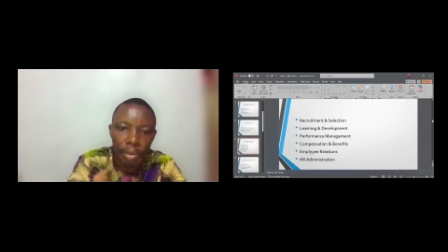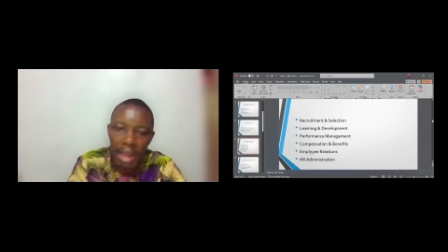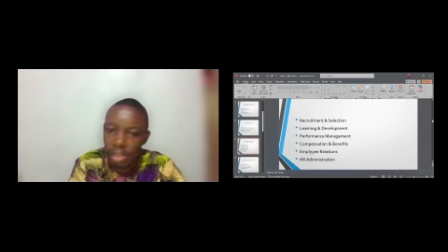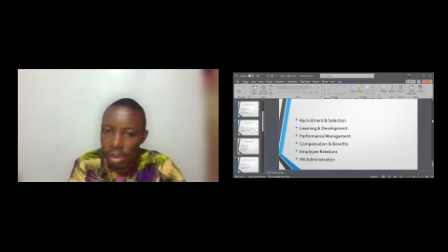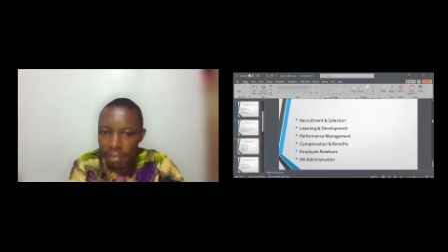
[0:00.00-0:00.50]

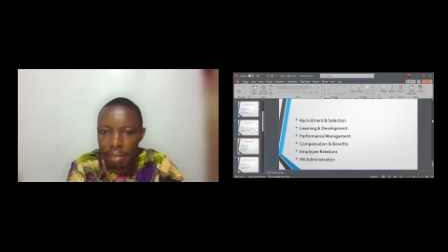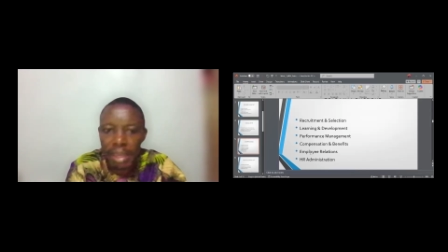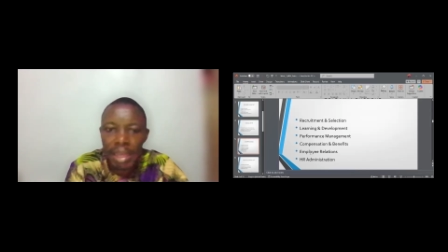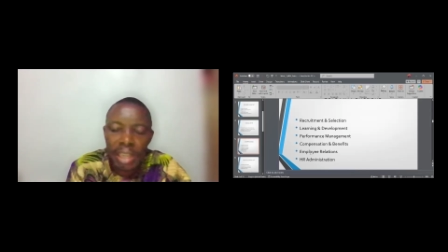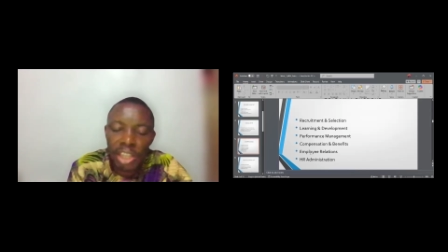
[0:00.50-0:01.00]
rest of them.
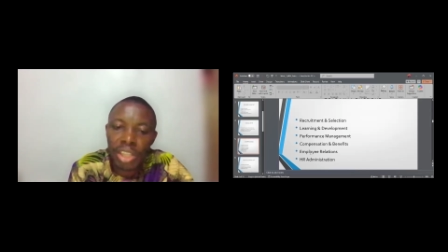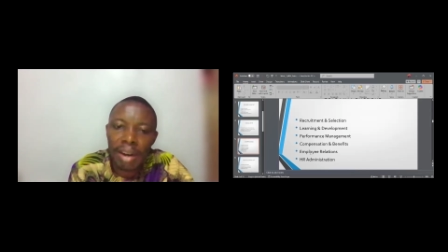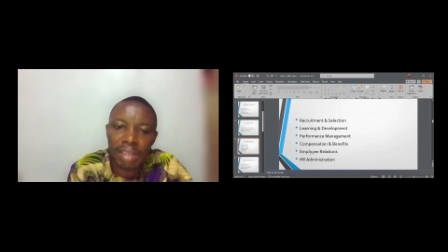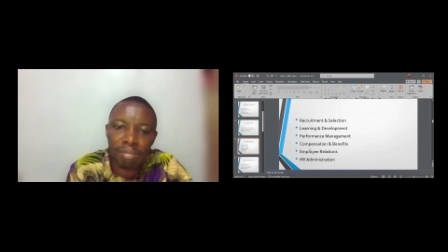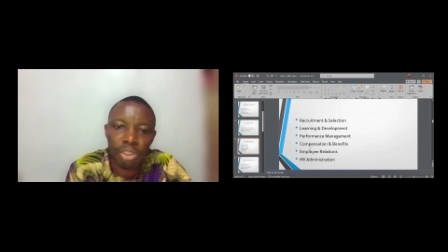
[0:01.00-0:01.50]

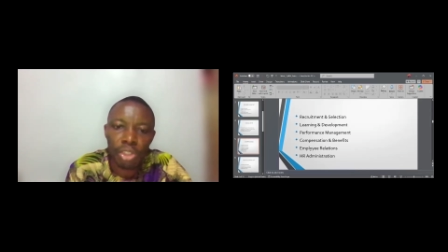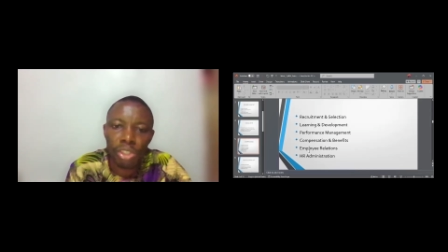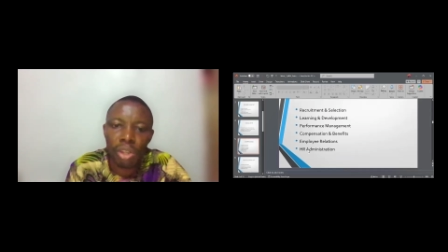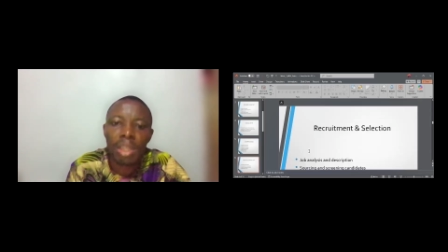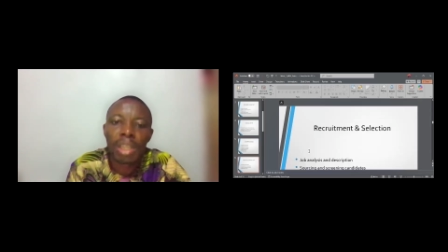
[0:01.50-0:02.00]
HR
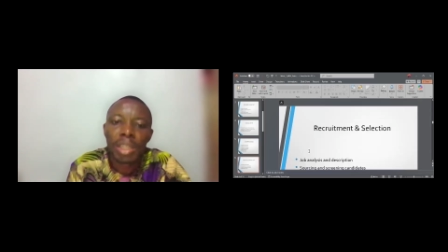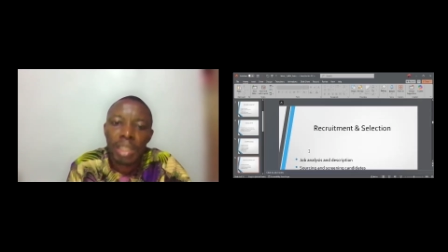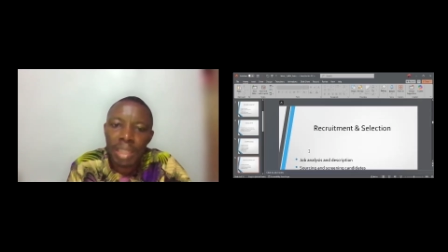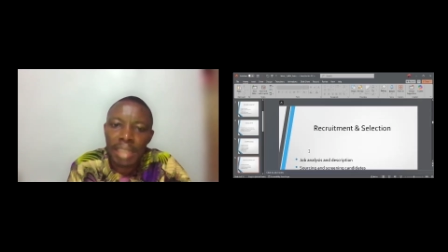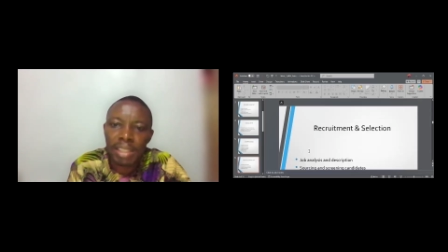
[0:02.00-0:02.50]
administration,
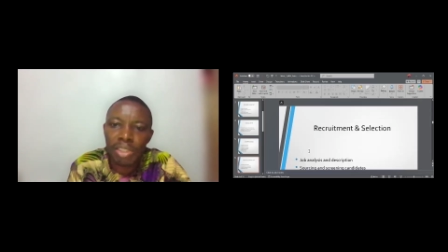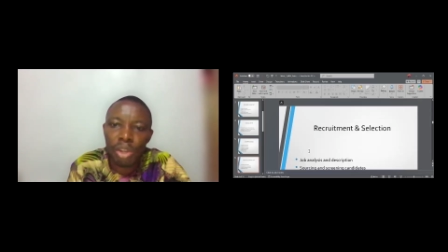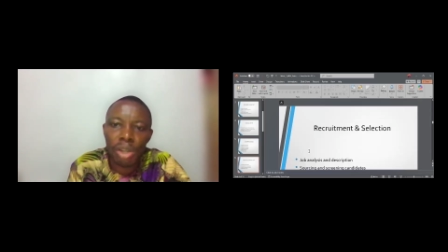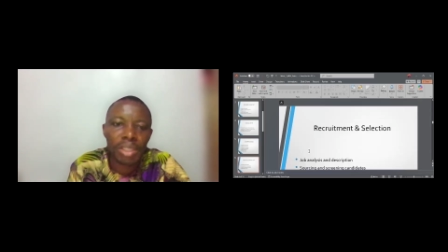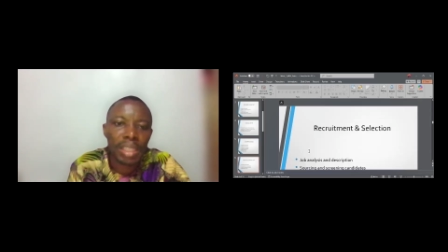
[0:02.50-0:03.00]
that is
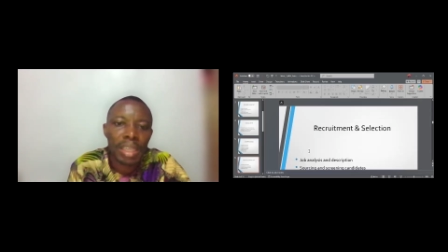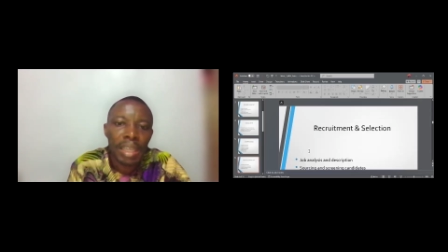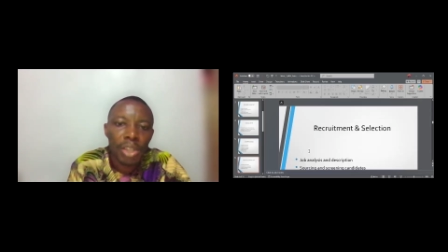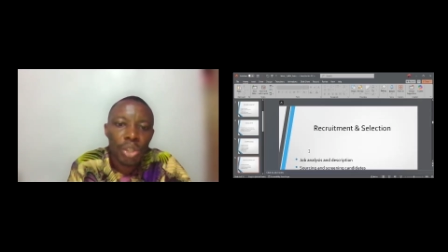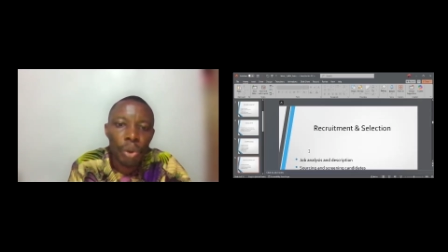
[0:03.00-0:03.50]
just
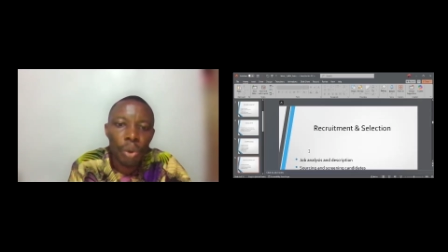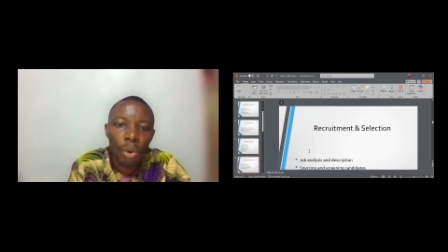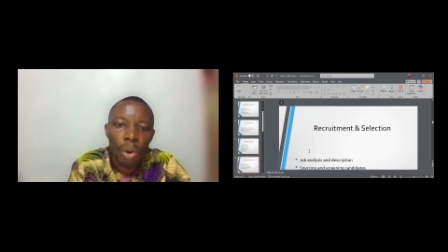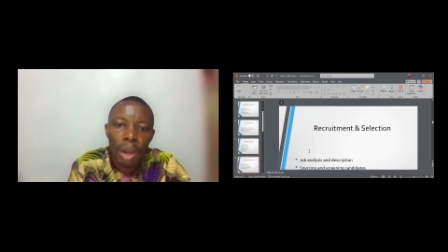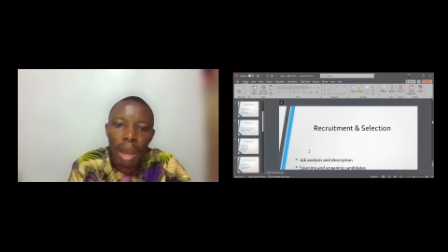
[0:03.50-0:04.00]
you